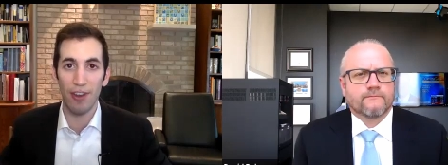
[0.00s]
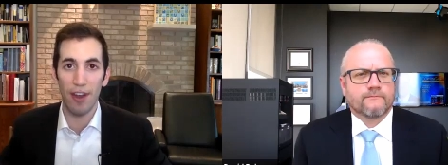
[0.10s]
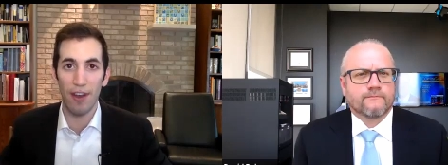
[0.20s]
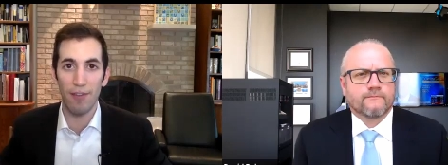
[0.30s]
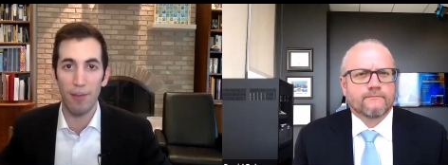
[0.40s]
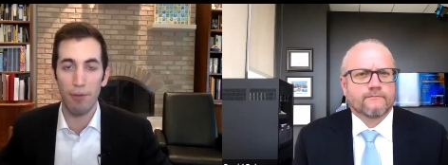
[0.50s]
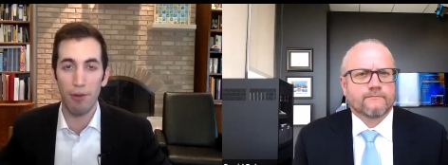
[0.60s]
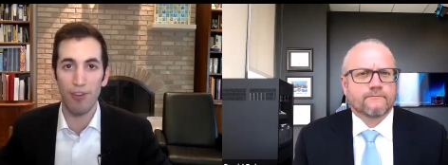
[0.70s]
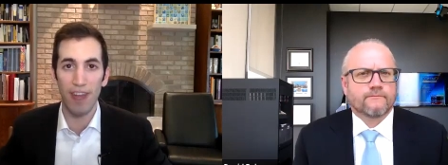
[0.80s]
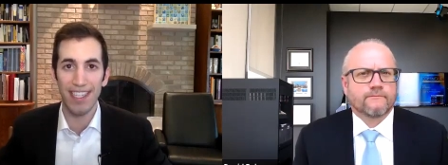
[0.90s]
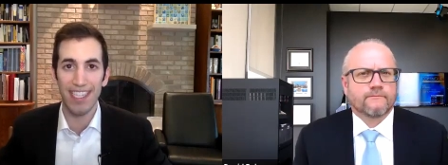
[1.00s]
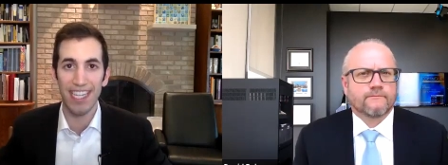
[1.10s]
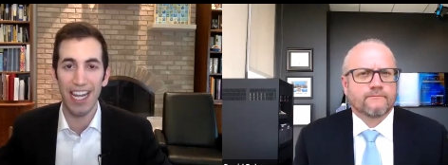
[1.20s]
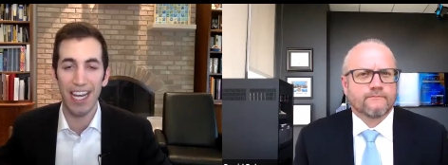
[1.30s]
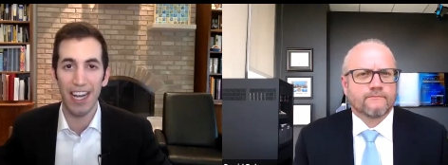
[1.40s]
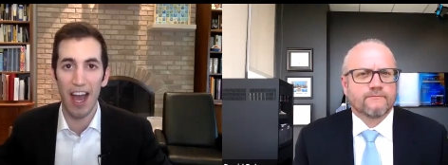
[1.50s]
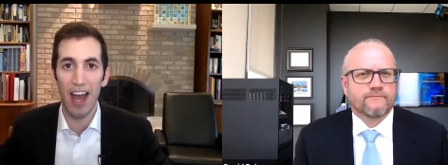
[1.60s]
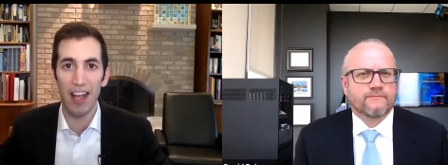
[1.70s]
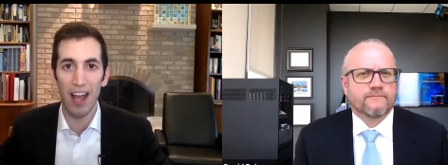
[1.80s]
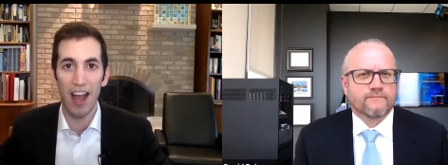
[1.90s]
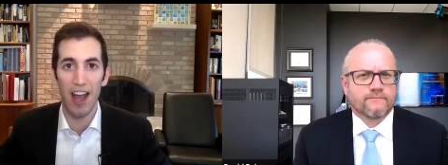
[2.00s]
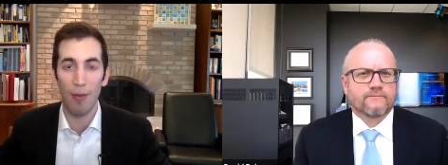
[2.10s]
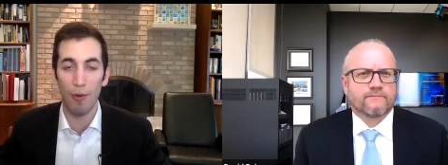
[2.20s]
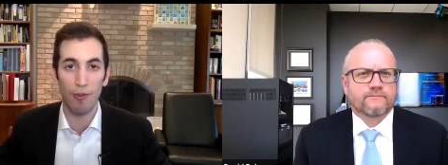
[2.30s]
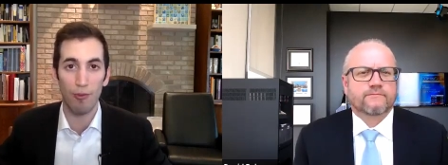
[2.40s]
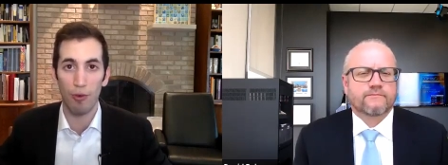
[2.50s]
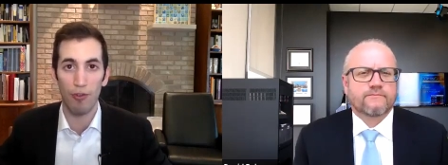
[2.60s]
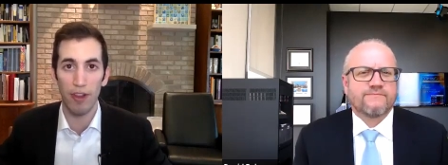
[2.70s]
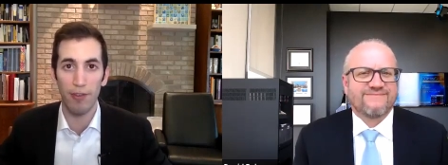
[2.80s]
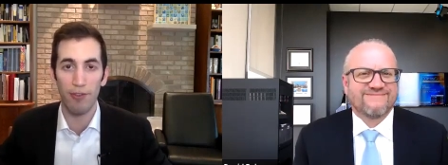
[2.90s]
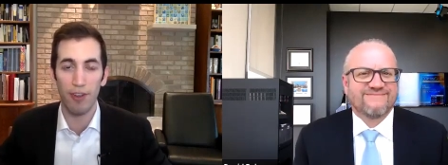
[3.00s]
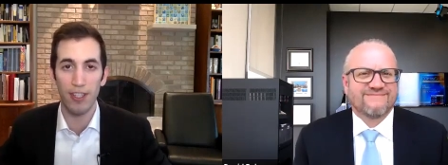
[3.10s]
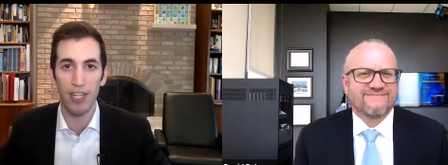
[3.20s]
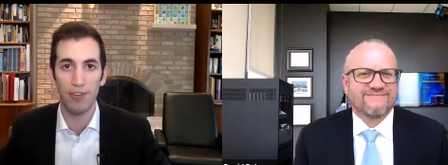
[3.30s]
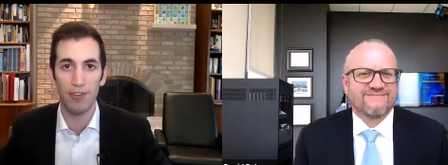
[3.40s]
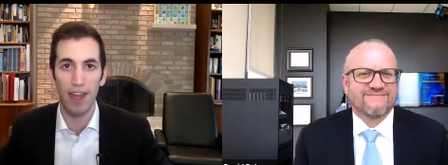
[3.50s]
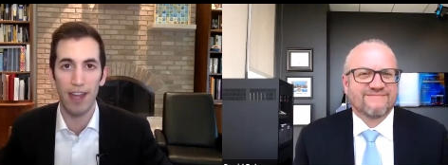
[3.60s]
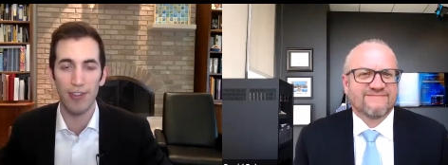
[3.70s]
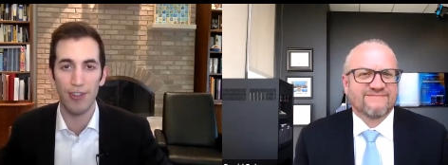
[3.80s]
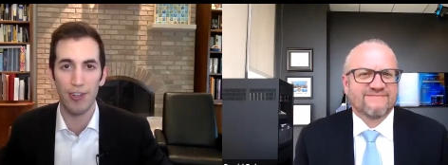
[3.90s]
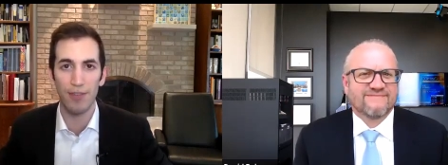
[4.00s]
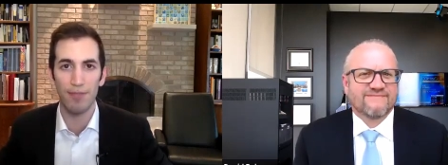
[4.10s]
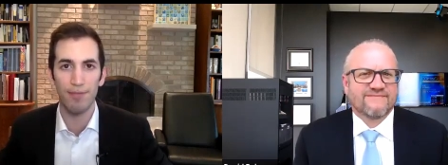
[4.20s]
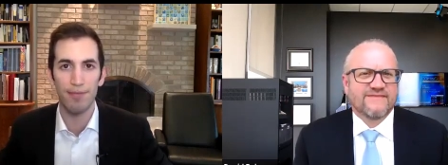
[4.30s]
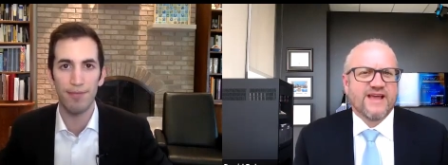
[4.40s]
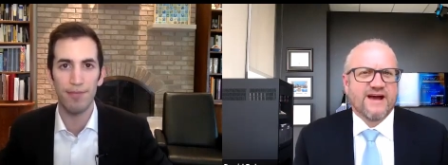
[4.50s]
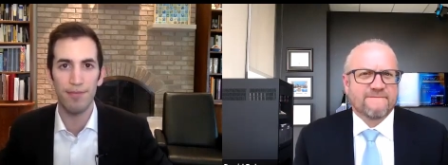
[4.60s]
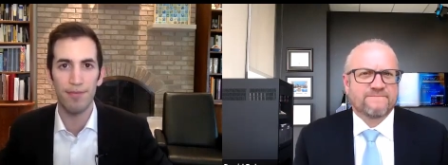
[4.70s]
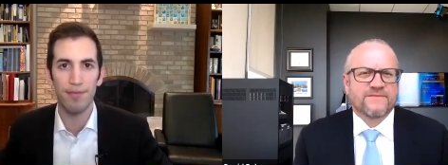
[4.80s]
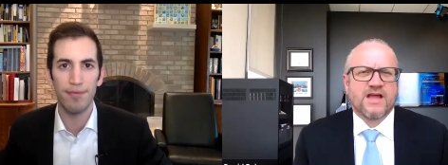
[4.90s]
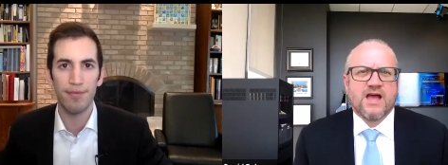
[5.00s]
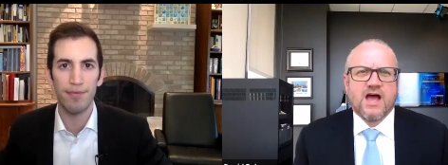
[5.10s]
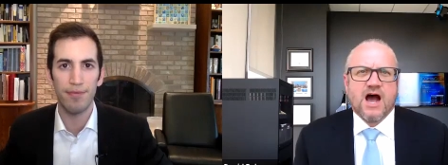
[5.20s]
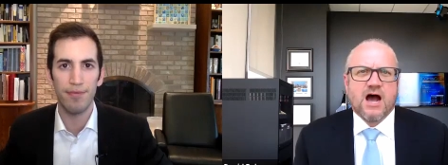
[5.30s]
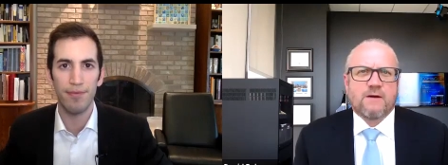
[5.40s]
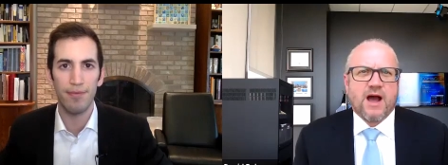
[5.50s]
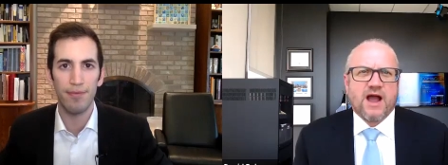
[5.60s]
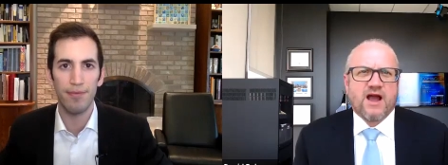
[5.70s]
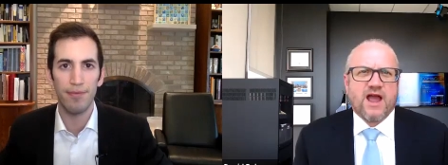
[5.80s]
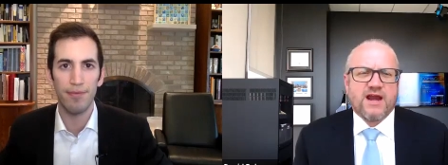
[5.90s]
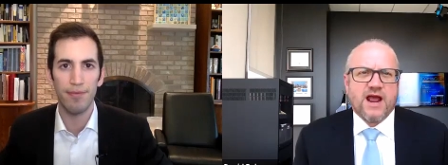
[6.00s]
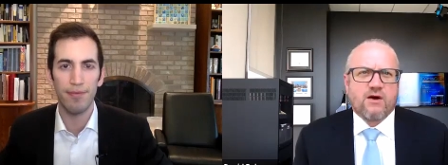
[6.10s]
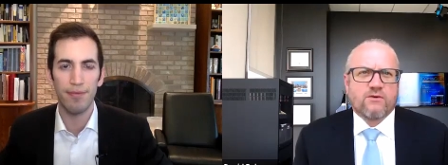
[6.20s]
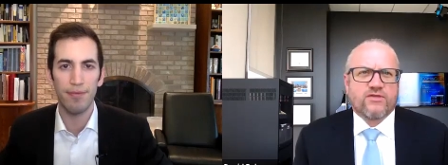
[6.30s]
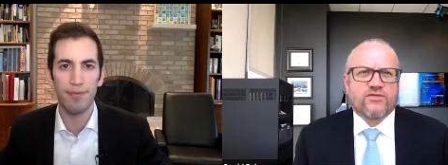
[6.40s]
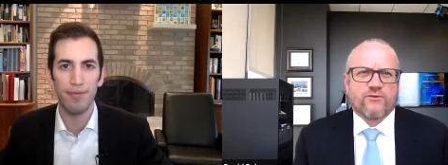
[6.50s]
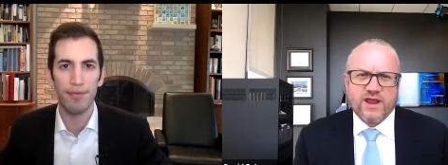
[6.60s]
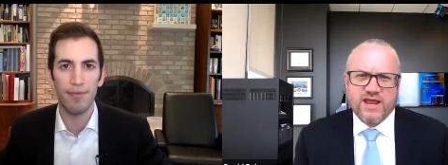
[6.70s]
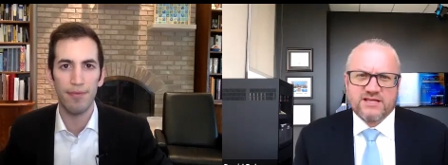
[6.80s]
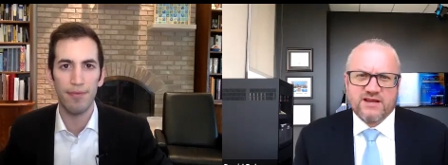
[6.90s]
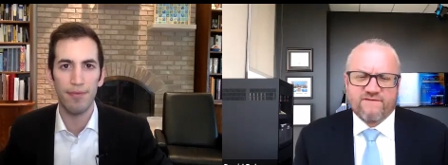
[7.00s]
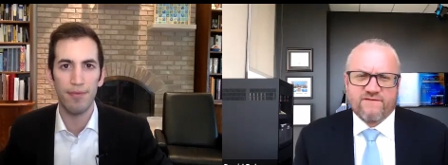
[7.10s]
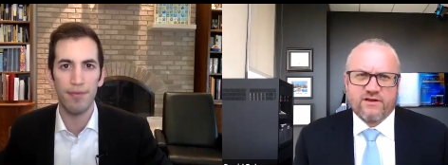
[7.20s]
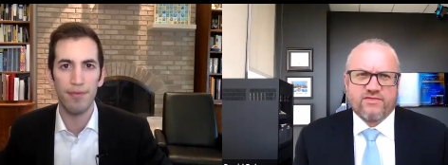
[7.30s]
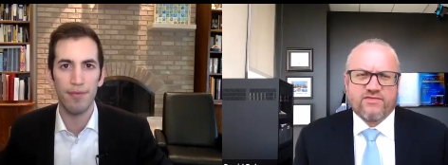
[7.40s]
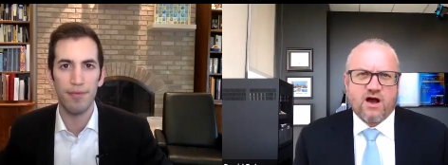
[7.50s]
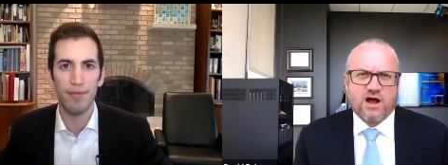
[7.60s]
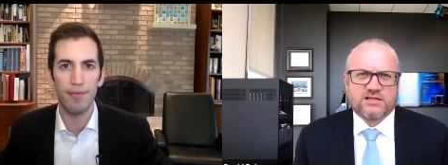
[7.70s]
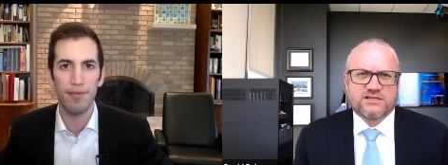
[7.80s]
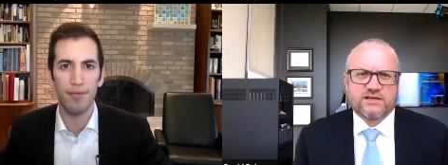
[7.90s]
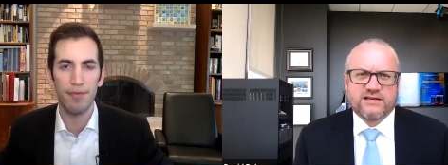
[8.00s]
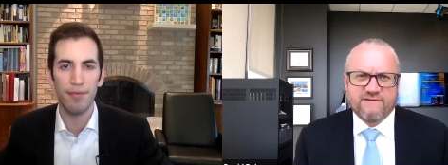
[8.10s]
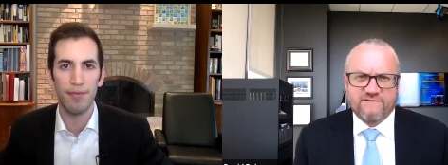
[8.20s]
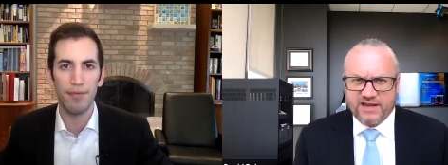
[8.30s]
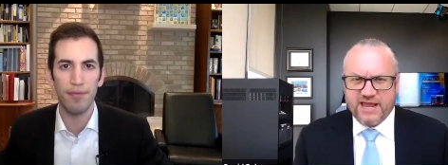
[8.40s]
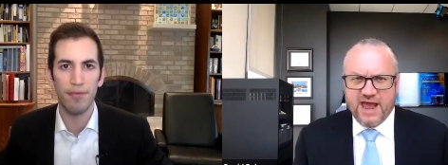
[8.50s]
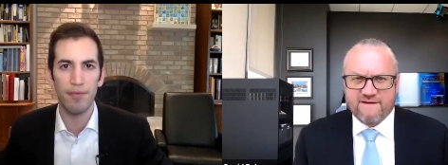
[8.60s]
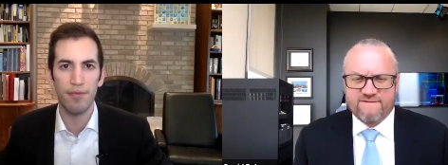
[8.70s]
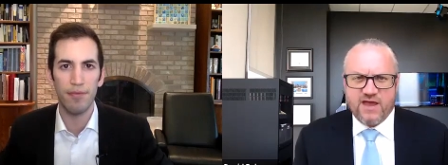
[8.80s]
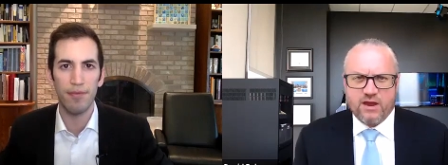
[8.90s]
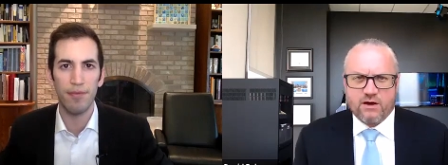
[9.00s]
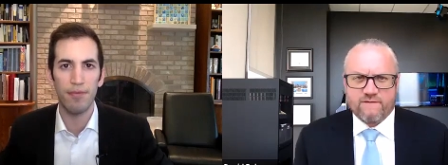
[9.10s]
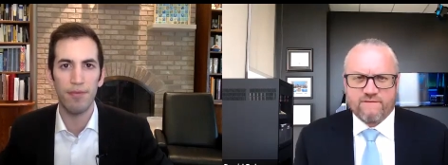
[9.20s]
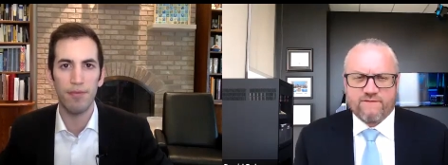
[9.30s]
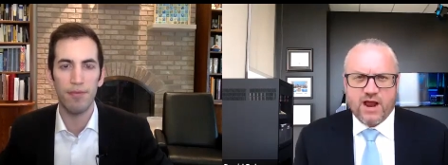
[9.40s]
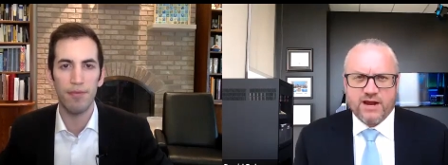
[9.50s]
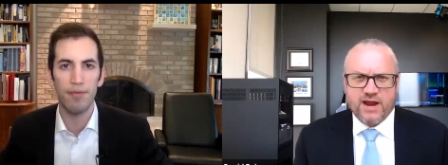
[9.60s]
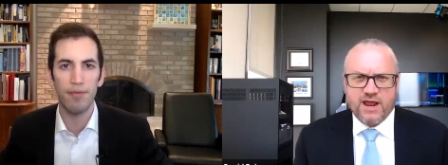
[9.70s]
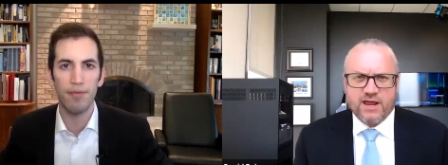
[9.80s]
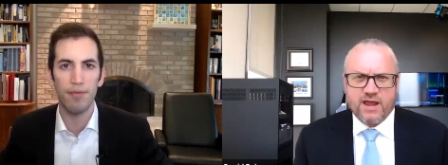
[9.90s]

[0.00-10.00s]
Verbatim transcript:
Speaker 1: of the protests in Hong Kong, which were really front and center last year.
Speaker 2: Yeah. Um, I laid out three different thoughts in Dividend Cafe on Friday,